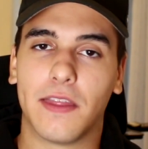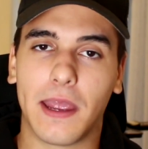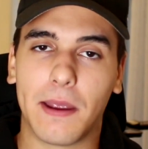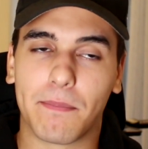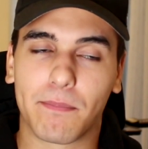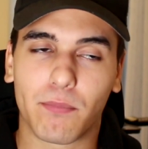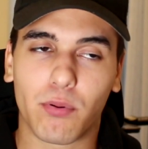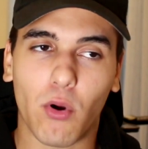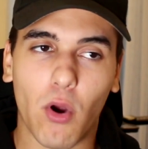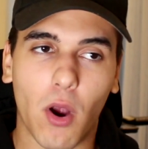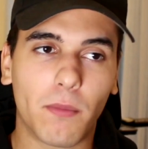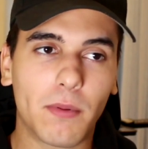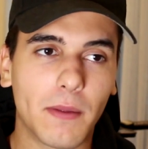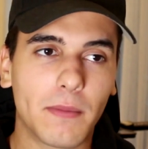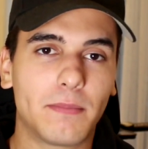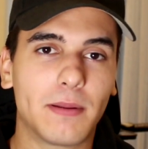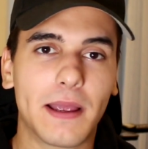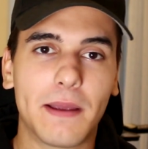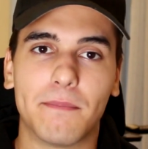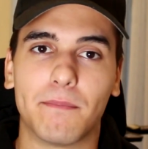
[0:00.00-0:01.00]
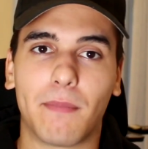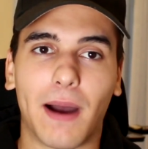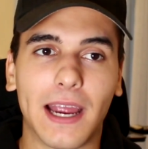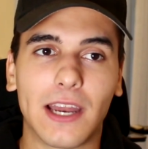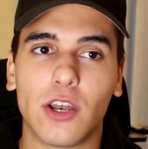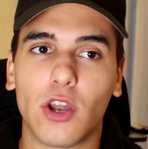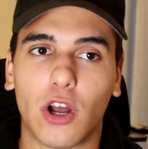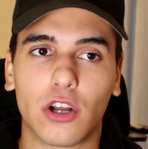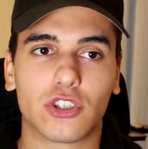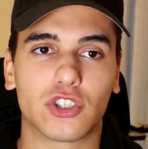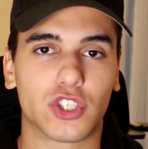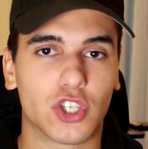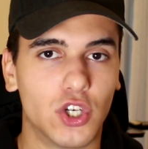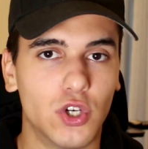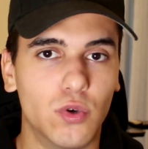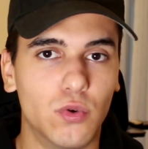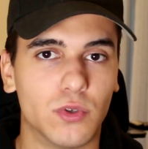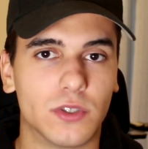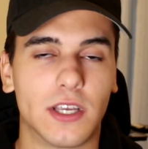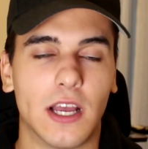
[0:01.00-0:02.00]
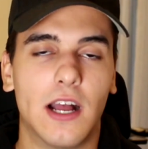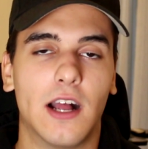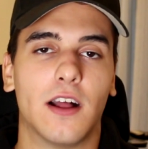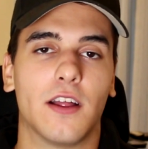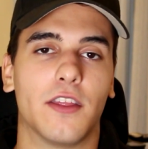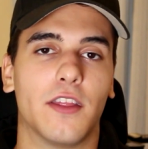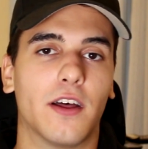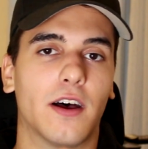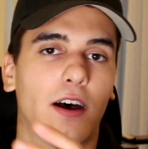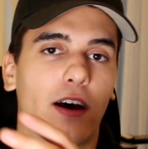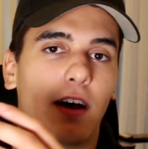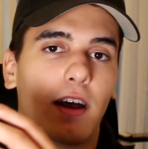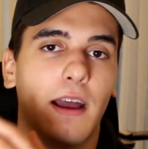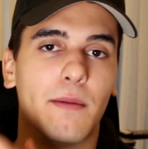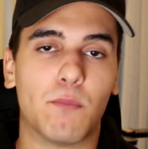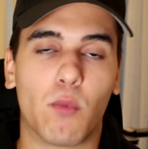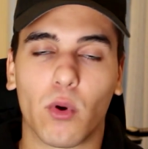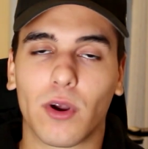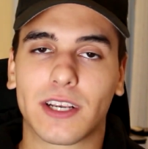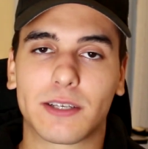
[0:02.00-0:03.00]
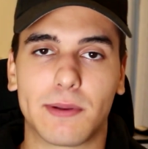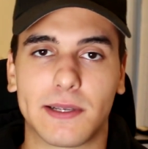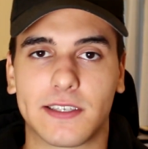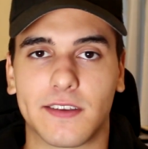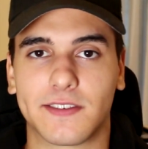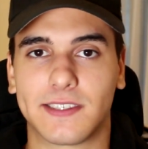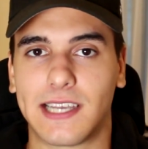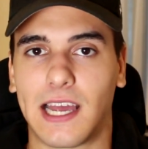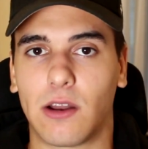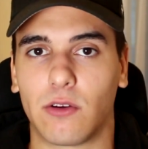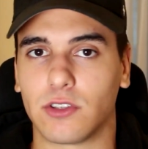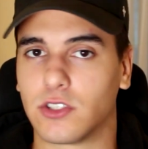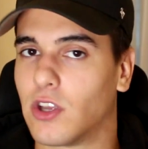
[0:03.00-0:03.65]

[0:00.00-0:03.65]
they probably might not choose the more expensive saddle.